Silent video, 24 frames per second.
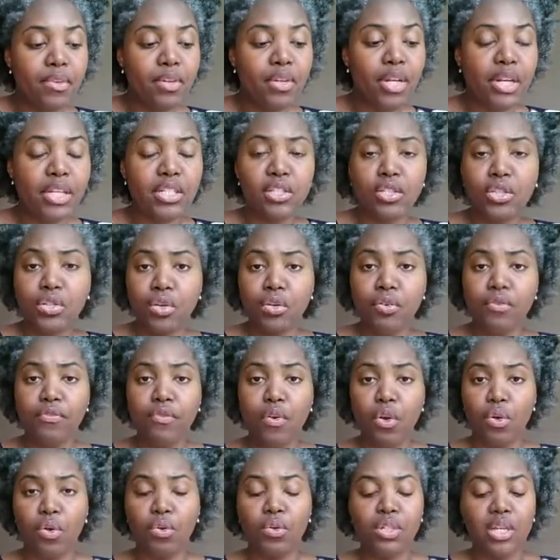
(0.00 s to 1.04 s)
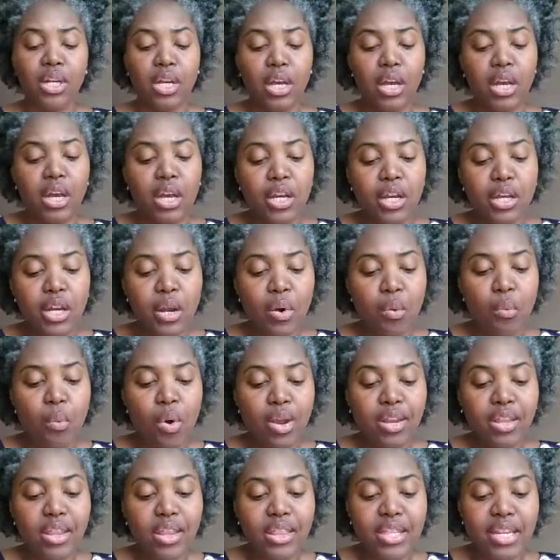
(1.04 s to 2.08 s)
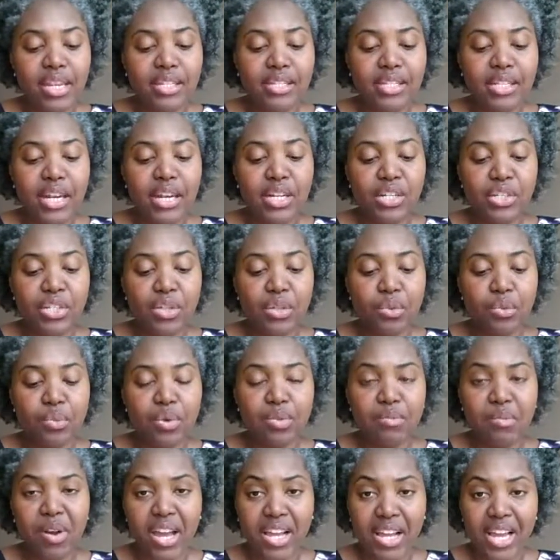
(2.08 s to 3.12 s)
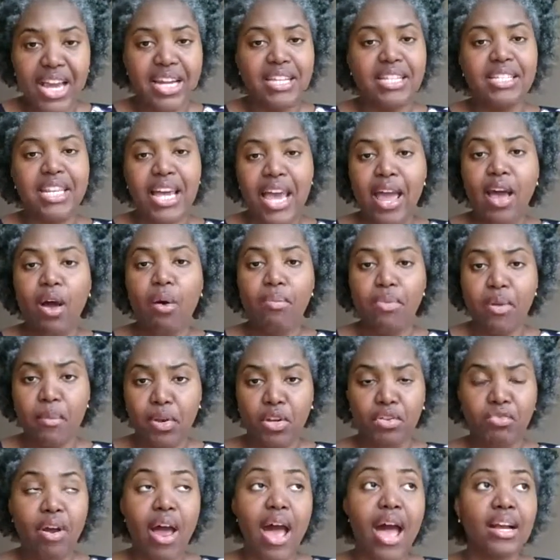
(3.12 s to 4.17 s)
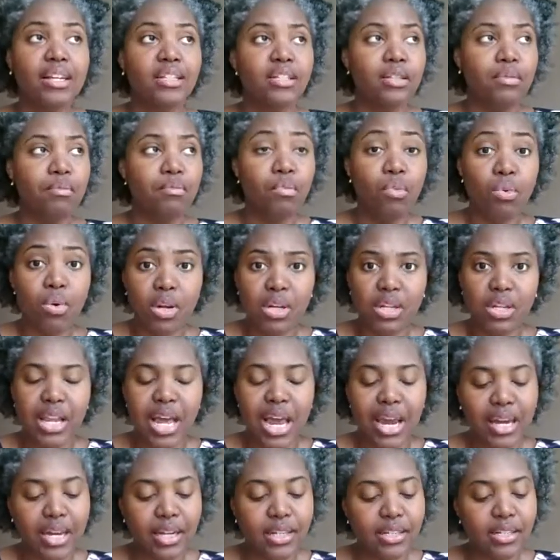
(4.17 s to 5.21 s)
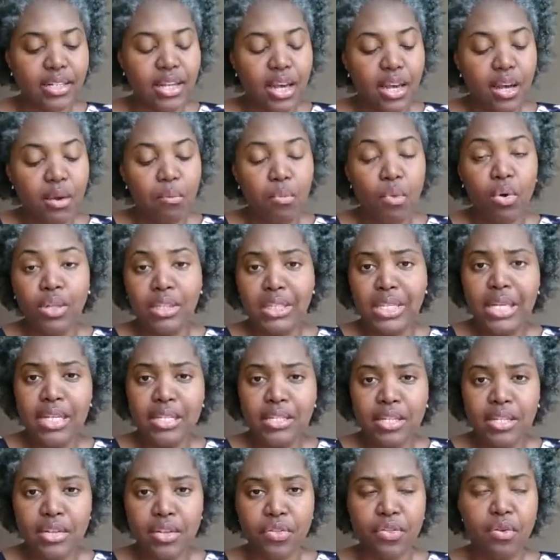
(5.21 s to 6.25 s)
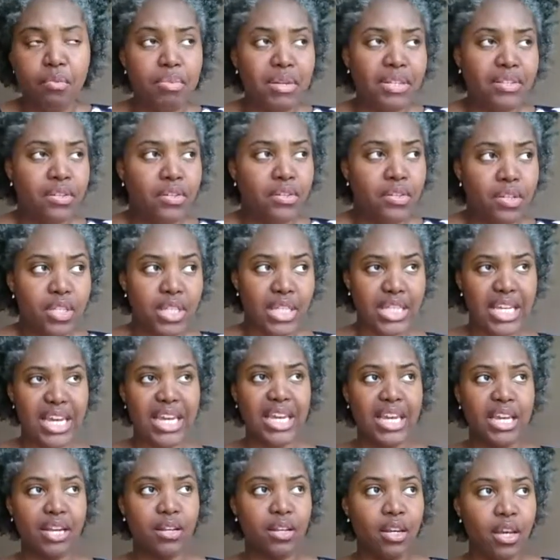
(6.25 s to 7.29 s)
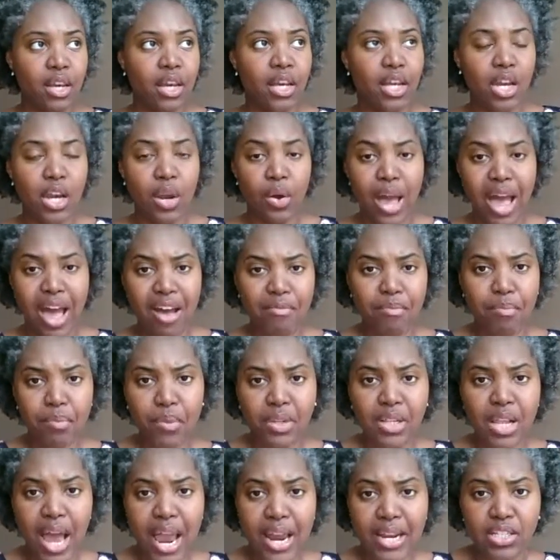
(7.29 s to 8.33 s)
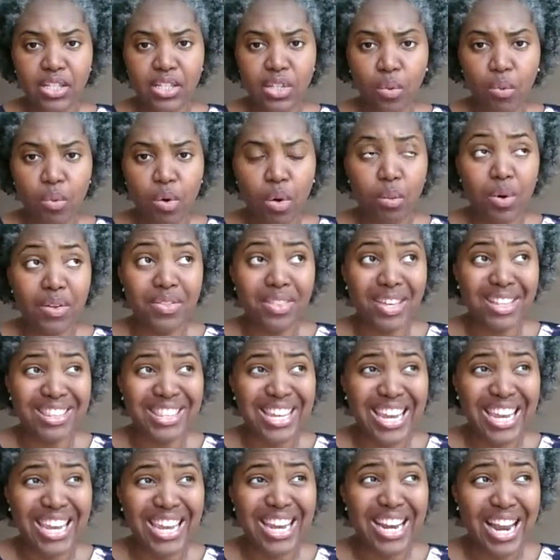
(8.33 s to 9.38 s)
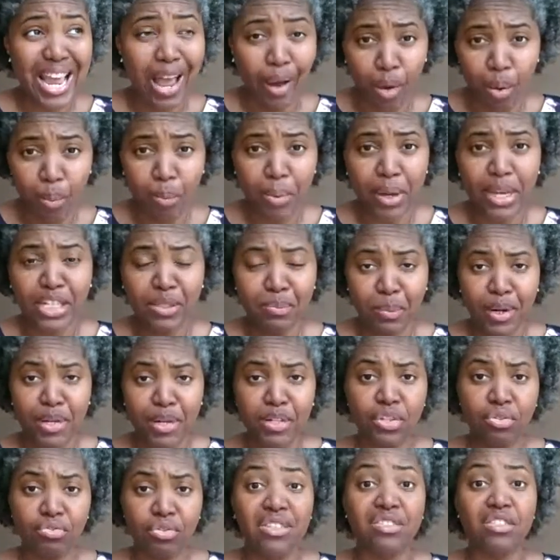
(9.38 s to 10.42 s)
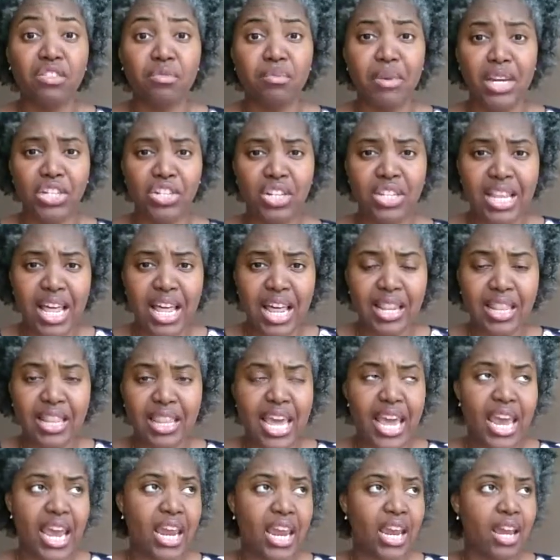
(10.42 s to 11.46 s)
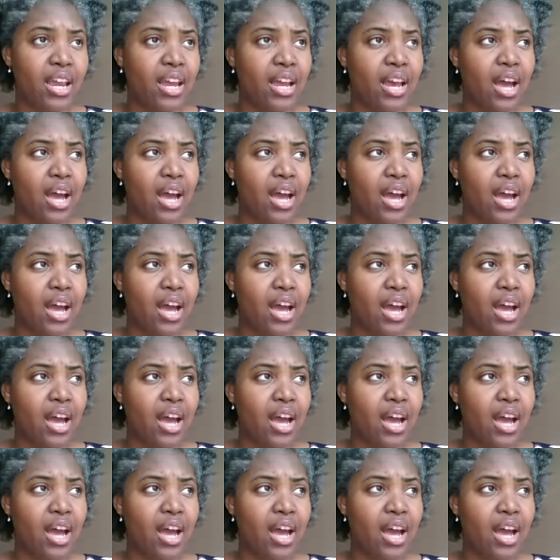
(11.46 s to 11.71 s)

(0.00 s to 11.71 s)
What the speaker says: it's twofold. You know, one of the things that I do with my clients is I help them attract more clients, more leads into their business so that they can, have clients to work with that they can help experience the transformation that they